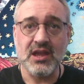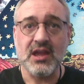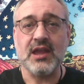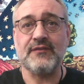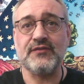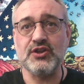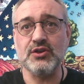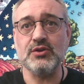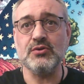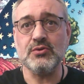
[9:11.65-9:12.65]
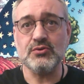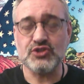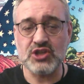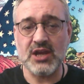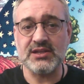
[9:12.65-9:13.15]
If you
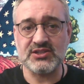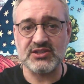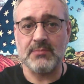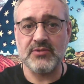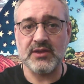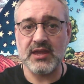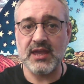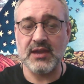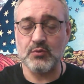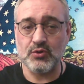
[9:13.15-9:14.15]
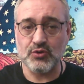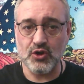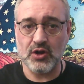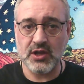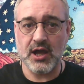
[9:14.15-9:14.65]
chase something, it will
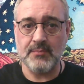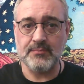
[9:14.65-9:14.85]
not come.